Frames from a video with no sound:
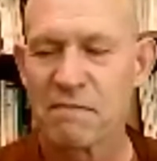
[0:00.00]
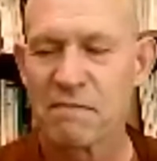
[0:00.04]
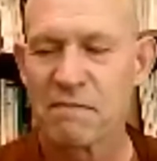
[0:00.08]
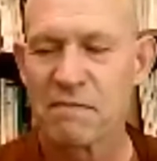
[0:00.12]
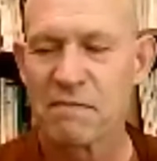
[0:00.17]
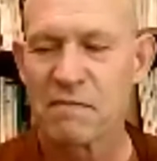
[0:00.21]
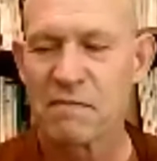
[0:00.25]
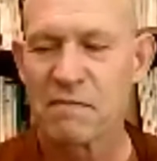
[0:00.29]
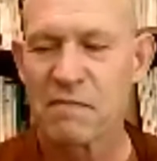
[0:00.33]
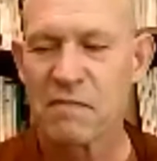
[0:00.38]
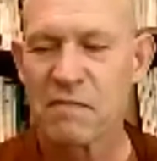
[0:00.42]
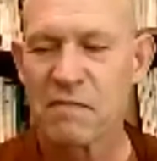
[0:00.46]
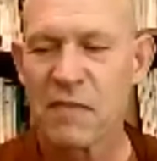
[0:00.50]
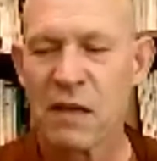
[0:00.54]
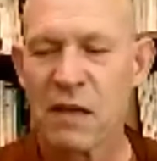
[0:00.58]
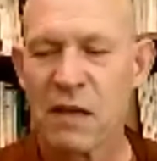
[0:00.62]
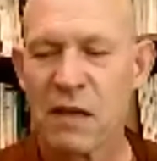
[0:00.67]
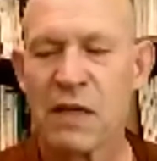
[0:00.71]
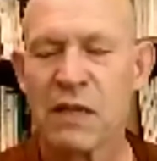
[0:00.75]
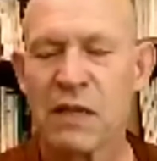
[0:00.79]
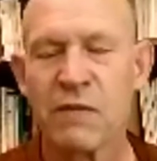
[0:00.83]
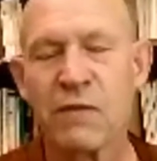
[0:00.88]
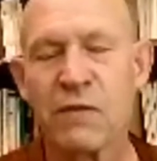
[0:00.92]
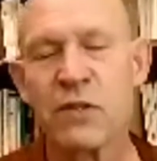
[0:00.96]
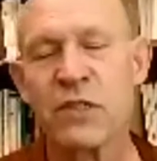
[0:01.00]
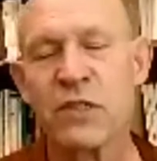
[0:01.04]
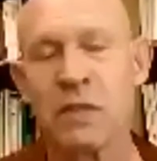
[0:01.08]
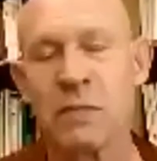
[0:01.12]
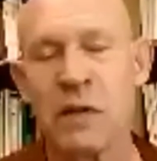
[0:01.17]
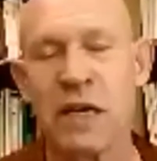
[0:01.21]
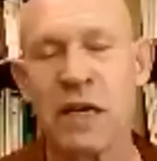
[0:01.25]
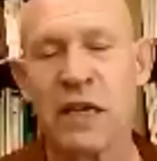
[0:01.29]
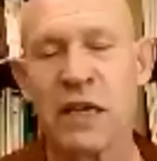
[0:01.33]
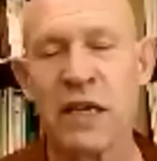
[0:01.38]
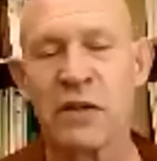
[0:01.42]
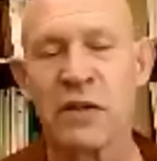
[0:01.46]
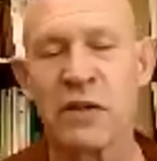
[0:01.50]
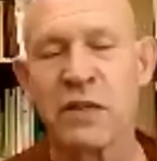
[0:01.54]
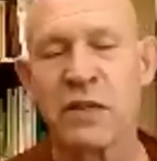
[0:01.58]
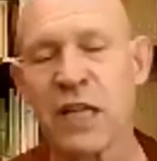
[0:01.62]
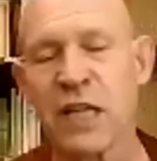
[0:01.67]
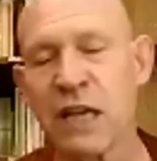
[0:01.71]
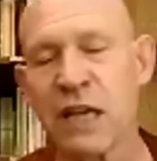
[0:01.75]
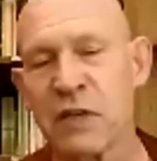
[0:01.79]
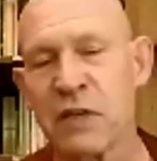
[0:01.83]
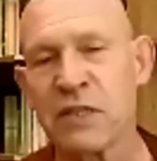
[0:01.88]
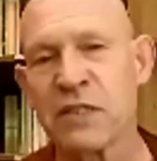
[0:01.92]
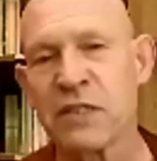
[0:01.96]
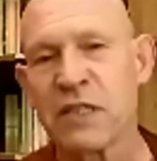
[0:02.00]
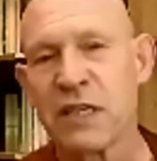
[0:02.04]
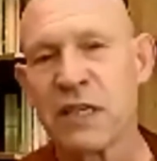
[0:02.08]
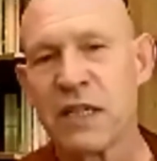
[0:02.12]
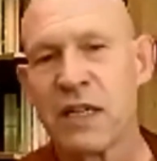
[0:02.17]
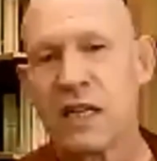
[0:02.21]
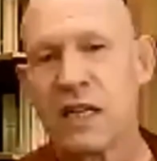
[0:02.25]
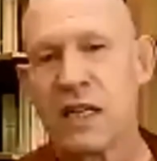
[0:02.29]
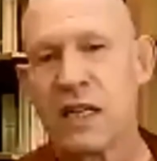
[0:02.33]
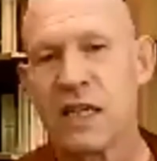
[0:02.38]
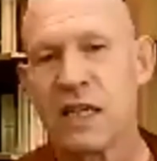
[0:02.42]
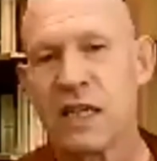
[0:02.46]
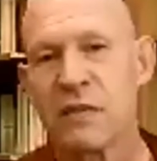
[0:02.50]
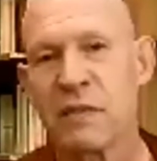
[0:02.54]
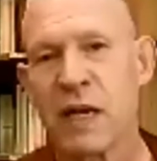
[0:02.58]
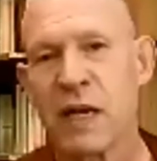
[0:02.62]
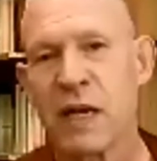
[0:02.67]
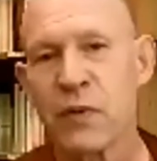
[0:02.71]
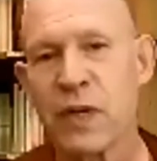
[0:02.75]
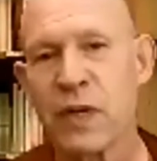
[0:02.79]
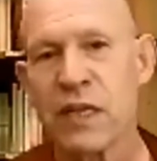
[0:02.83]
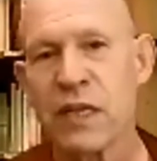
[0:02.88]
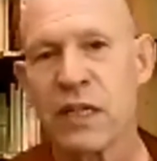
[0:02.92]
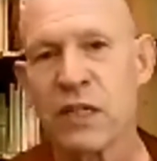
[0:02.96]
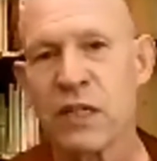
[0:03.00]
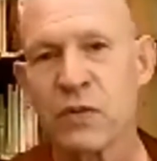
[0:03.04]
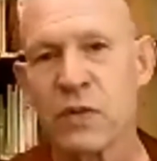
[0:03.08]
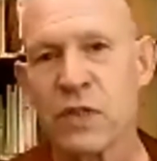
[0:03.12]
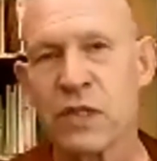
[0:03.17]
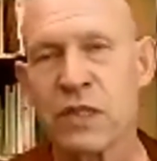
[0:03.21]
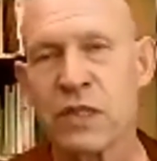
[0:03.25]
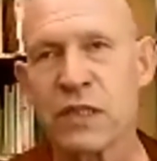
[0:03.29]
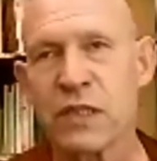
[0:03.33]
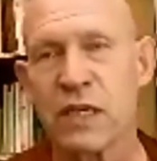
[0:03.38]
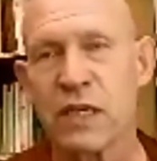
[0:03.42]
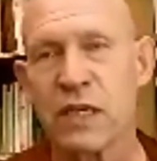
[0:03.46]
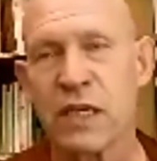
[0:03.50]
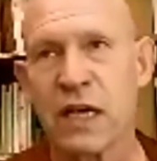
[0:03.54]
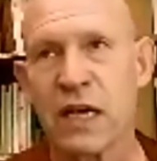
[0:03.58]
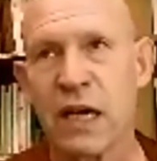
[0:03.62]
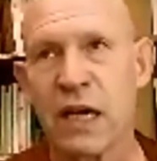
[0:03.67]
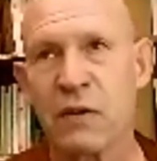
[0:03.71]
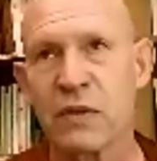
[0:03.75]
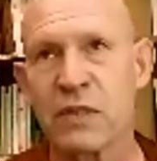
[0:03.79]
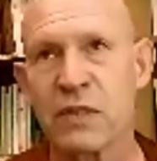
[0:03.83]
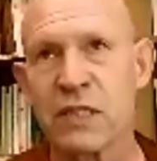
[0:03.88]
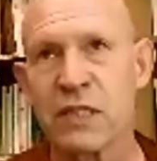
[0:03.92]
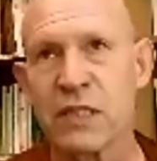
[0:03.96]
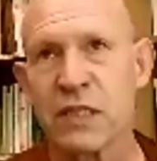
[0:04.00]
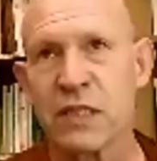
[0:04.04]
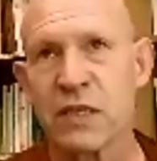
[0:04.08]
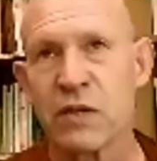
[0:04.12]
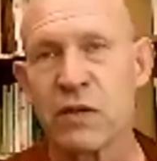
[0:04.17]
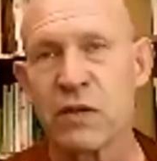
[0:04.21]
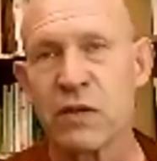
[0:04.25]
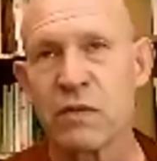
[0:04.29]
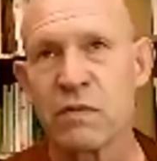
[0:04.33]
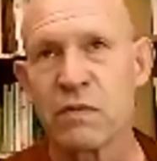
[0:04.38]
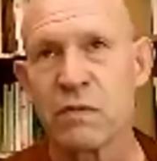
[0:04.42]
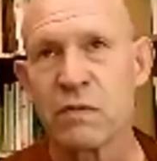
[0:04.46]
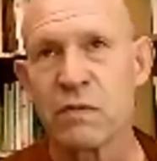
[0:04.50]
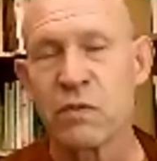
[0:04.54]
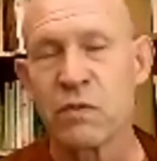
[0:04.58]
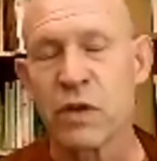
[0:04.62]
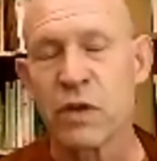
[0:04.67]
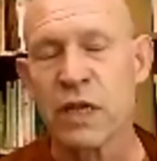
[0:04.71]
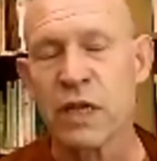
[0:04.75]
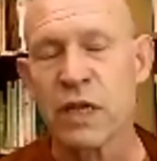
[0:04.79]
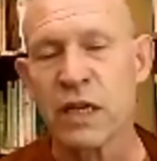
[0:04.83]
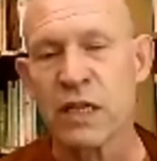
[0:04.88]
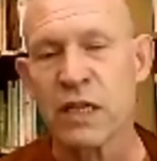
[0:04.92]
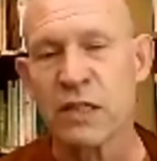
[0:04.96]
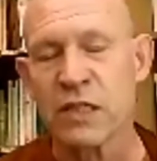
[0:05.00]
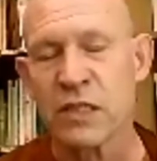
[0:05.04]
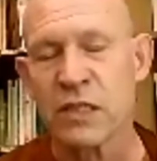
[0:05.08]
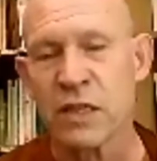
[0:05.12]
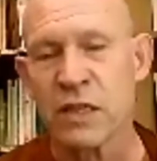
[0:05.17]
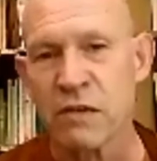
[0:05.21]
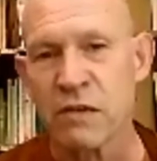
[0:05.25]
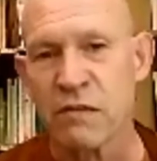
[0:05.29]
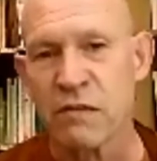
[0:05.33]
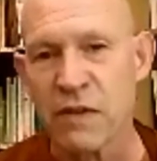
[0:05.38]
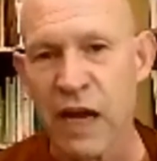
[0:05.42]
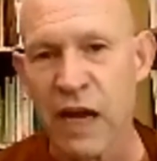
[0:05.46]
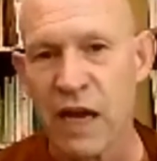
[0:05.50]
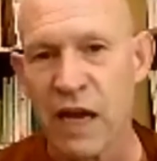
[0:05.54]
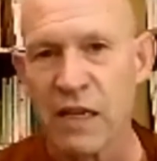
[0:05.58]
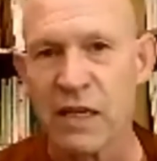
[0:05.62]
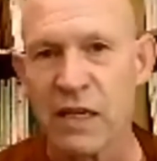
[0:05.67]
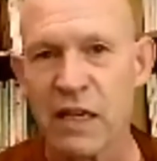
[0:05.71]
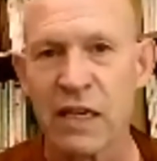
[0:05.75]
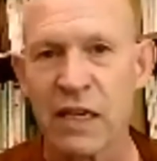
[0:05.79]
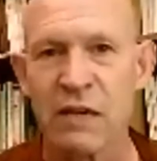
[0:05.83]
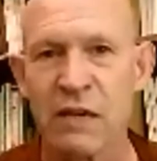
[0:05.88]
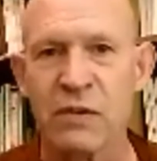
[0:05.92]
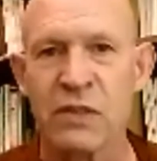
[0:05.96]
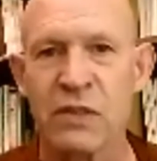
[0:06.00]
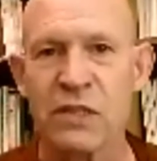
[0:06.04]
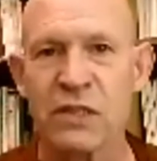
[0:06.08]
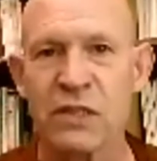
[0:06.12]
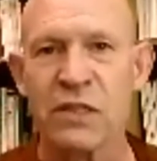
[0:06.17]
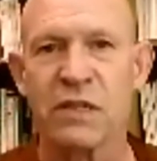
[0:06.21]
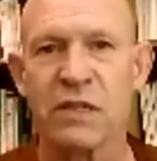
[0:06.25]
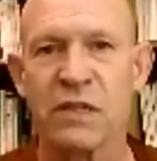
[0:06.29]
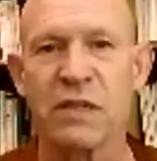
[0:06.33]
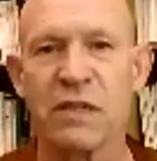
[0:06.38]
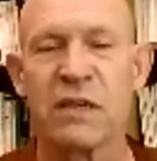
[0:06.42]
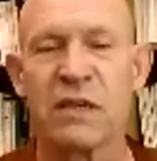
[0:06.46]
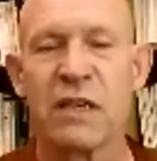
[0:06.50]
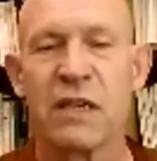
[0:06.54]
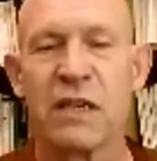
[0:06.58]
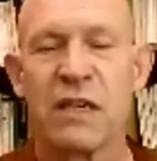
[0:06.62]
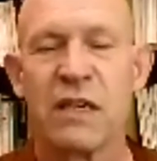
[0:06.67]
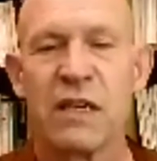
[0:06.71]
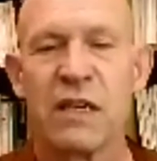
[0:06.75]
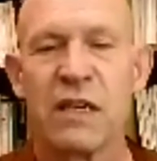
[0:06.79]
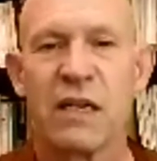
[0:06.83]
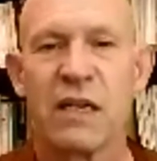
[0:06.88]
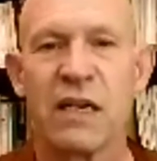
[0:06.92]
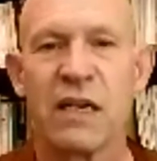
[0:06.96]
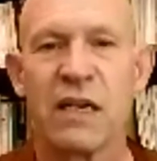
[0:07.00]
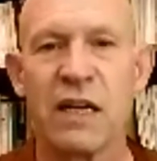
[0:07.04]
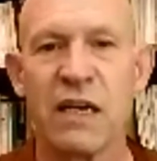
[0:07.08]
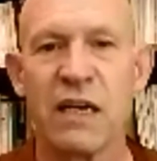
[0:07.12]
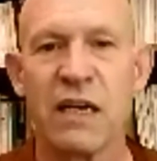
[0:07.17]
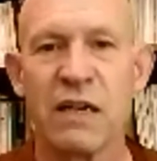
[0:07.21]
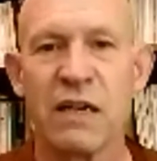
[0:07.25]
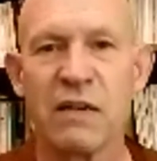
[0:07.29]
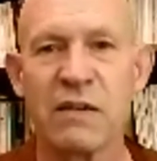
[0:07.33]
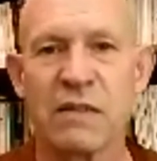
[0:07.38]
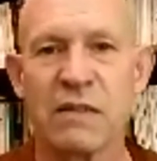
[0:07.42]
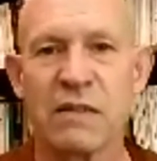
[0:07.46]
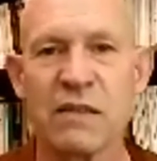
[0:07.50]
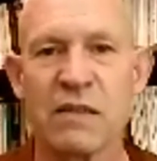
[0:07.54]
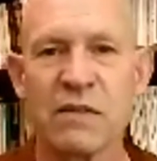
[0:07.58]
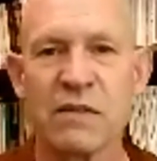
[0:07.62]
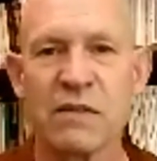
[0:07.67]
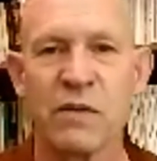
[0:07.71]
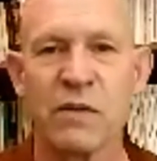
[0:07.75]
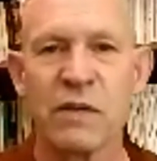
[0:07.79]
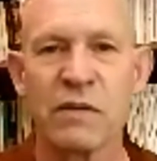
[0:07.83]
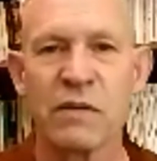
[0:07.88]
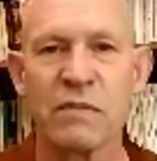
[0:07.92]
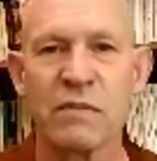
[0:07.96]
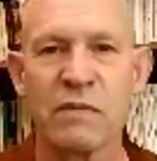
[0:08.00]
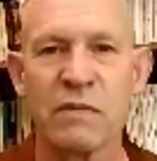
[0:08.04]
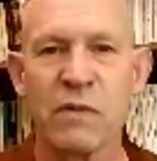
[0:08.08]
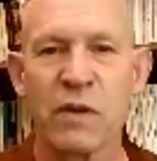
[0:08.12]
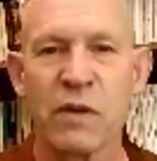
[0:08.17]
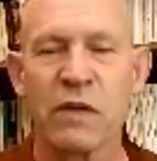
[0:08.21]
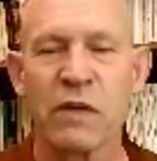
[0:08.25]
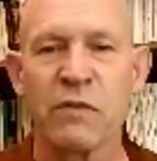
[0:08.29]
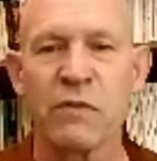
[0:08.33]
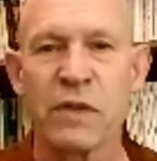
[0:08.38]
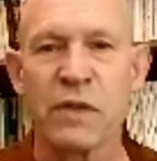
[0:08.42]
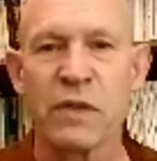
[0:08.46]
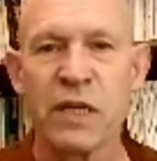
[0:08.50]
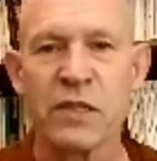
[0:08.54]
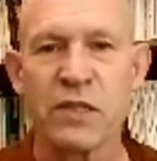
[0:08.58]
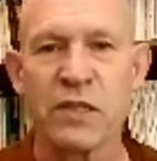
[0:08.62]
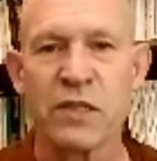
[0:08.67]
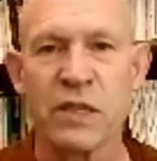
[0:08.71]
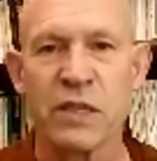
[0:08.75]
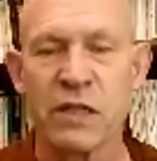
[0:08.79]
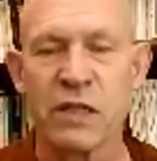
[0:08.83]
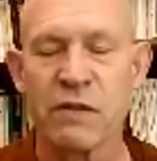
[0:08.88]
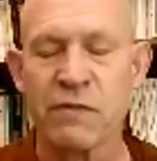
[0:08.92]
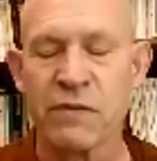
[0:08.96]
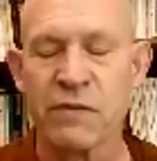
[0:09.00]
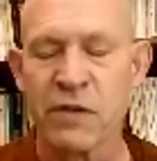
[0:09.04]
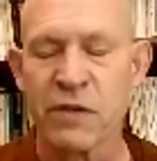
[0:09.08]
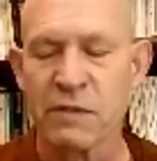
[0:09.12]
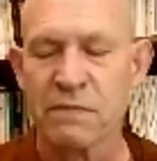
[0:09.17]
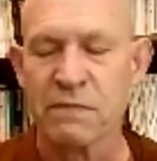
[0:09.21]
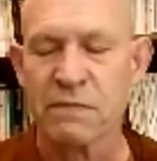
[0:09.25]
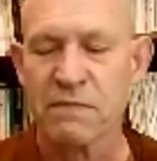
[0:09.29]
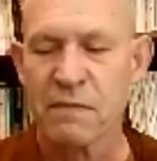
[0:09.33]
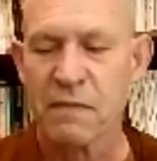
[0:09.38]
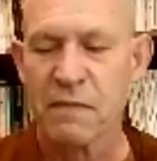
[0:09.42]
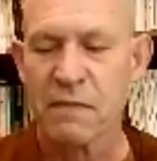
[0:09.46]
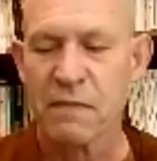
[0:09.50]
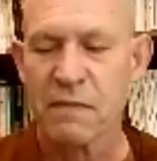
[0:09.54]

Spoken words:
But the first time I encountered devas in my readings was I was still working in Silicon Valley. I was still working for an engineering firm,